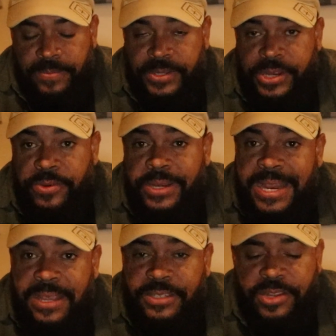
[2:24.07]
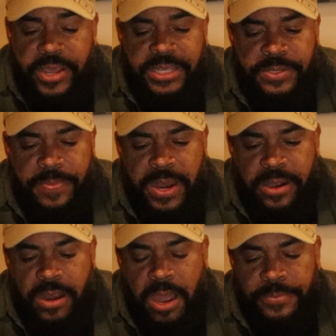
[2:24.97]
0 days to
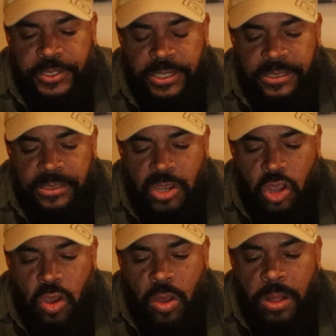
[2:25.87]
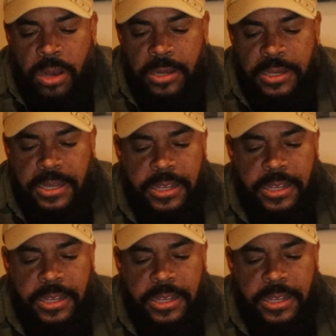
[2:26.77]
expire option, a call.